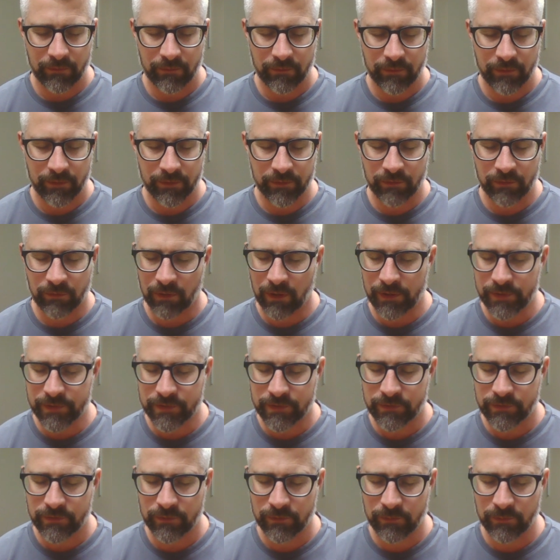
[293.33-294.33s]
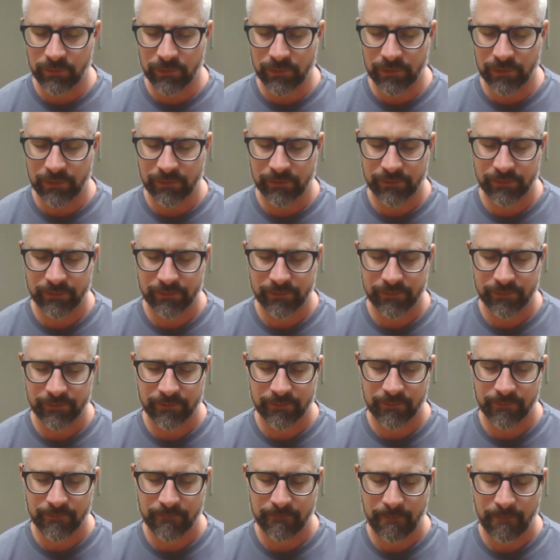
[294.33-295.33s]
in Christ, you
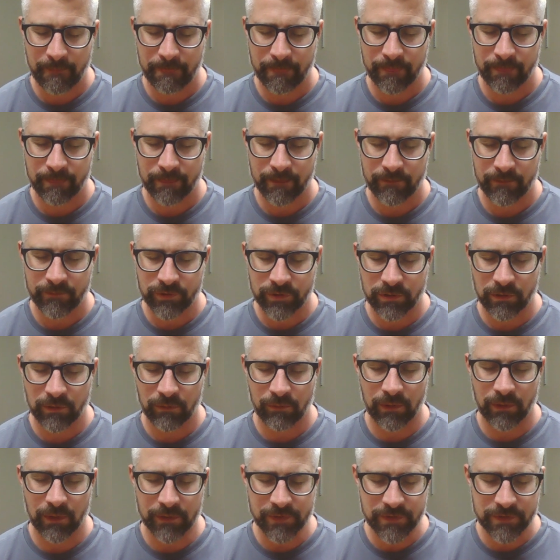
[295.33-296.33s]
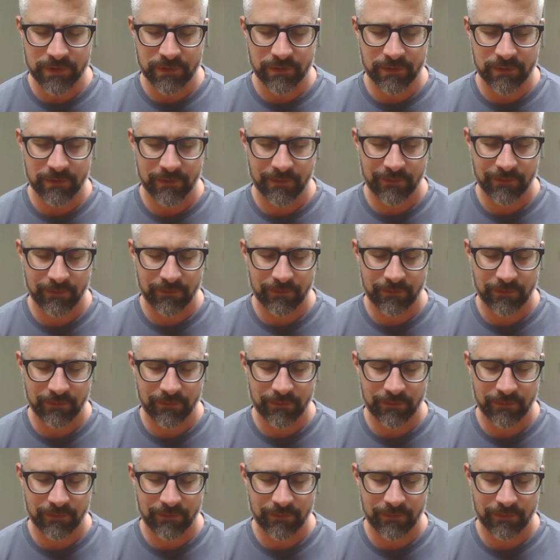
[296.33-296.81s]
show us